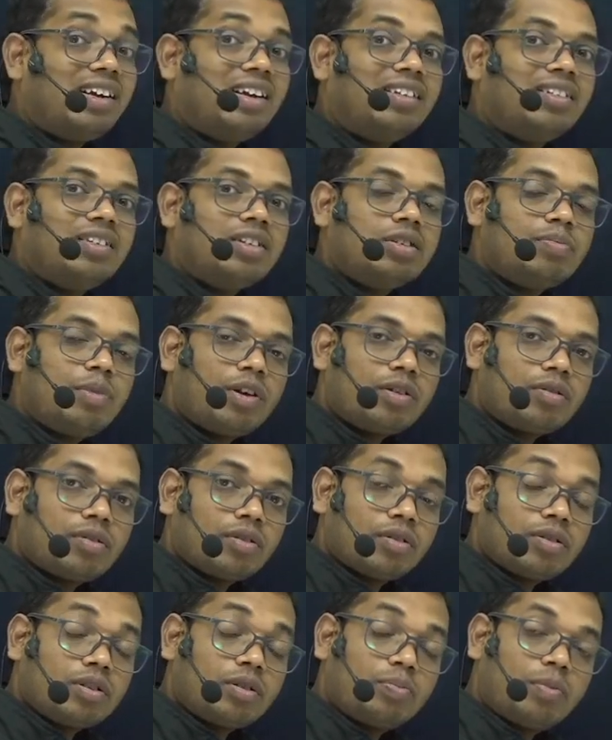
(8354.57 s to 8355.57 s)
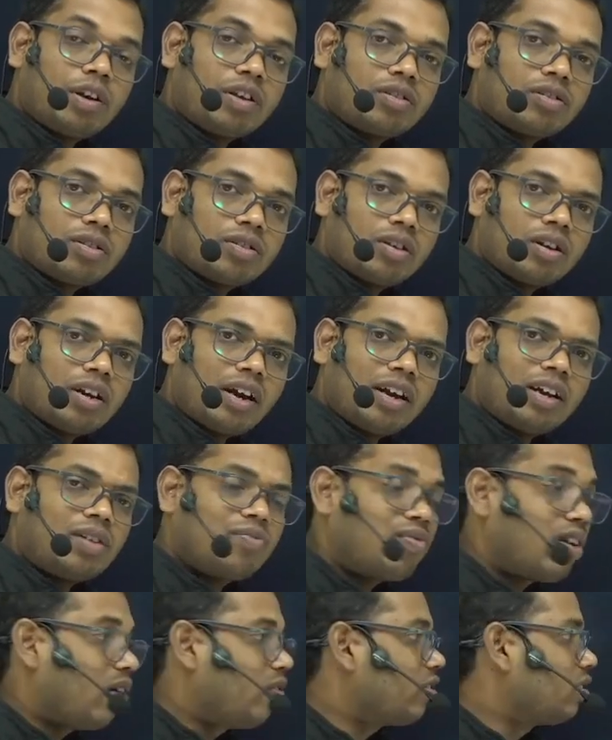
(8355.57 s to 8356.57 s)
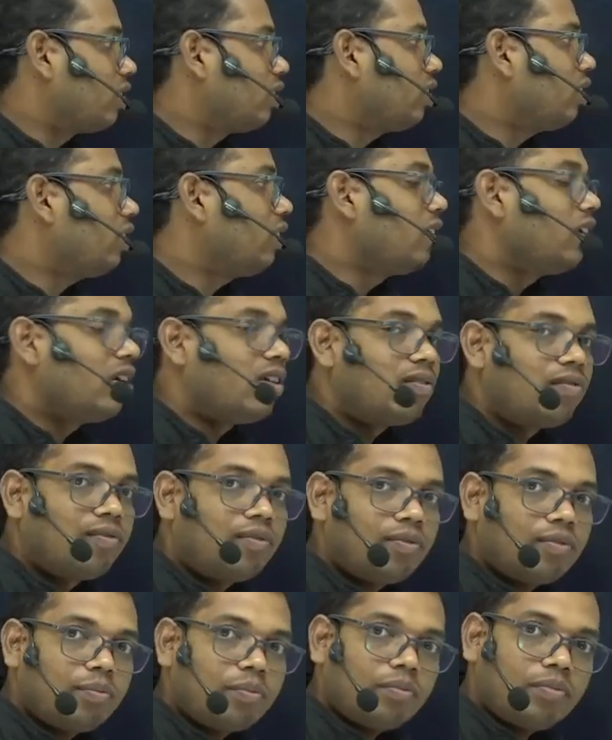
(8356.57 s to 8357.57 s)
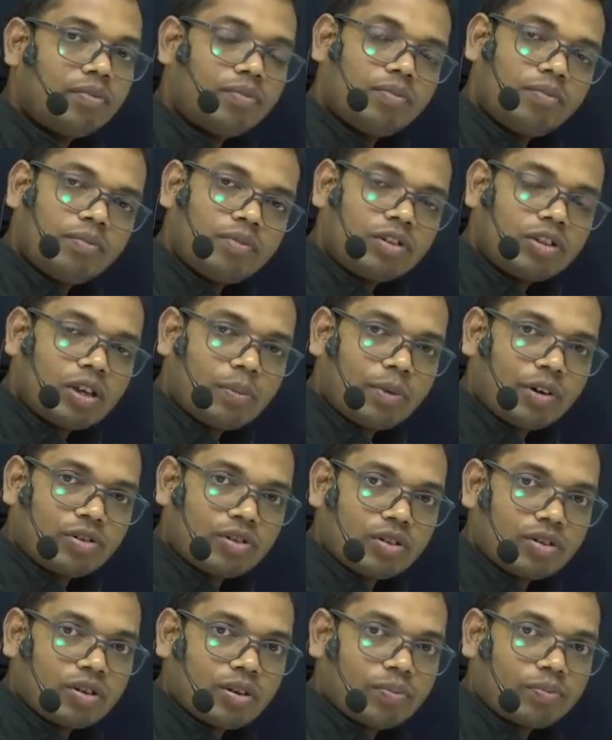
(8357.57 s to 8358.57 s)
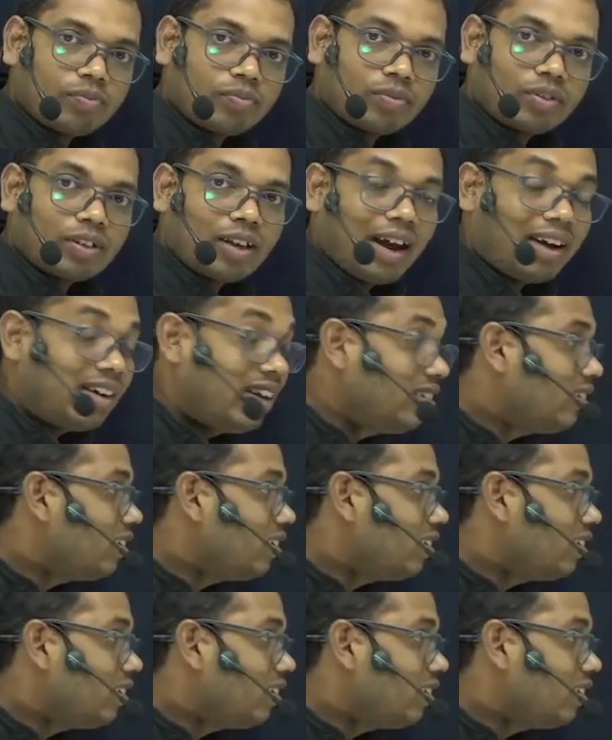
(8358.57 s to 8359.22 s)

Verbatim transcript: in the spring season and flowers in the summer season. And in